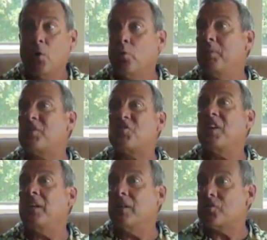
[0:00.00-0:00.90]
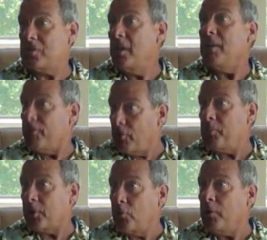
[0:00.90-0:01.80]
will be seeing this from
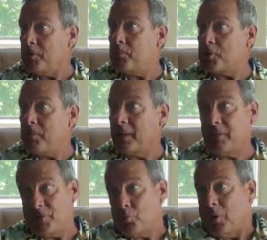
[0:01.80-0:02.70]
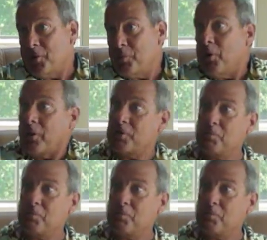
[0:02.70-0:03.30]
the Korean perspective as well as American